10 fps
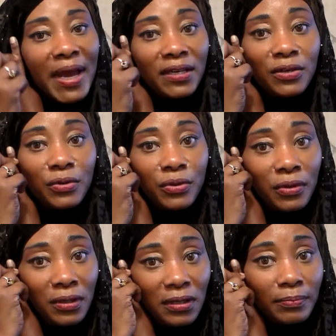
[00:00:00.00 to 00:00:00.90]
My
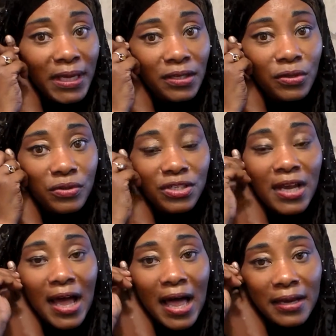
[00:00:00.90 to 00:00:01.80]
new
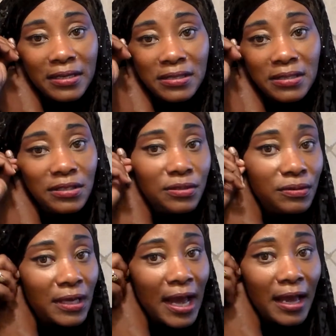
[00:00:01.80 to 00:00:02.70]
shahadas,
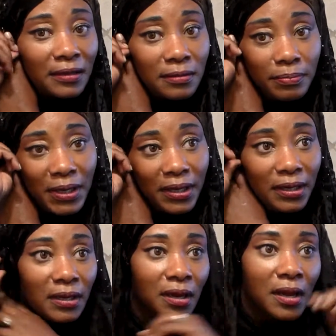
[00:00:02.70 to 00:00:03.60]
do not
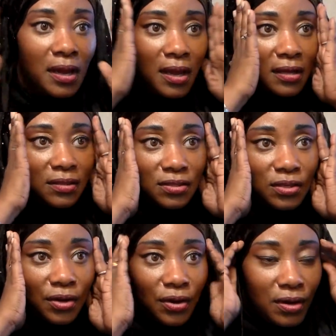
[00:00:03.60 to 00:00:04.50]
be
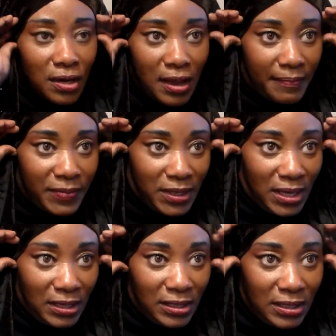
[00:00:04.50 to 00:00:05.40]
deterred.
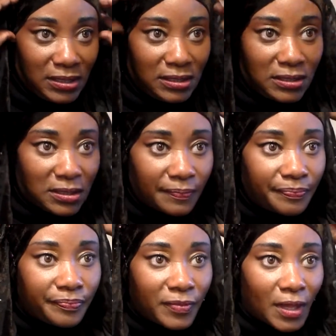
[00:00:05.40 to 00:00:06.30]
It
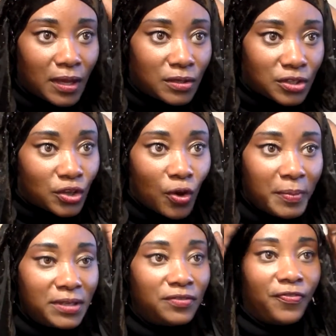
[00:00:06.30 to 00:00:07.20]
is
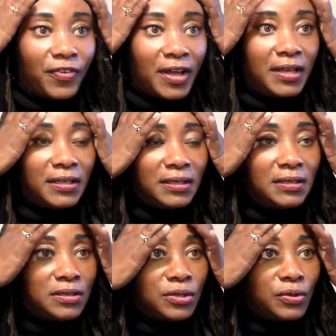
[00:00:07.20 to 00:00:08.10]
so much
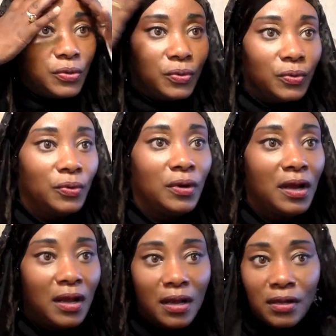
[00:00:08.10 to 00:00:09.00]
fun
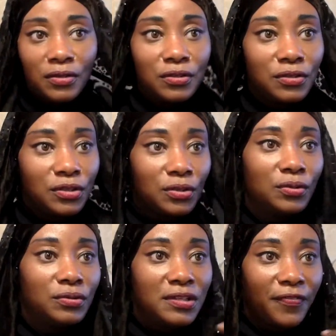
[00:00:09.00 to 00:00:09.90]
to
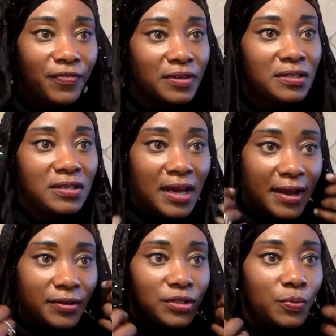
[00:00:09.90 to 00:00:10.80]
do different
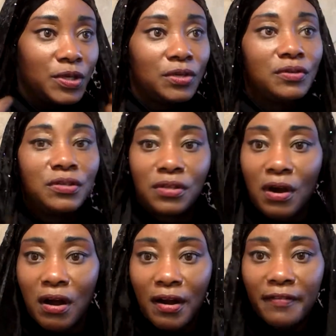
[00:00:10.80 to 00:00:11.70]
styles with your
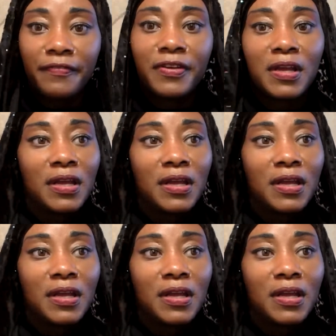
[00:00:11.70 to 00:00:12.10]
scarf.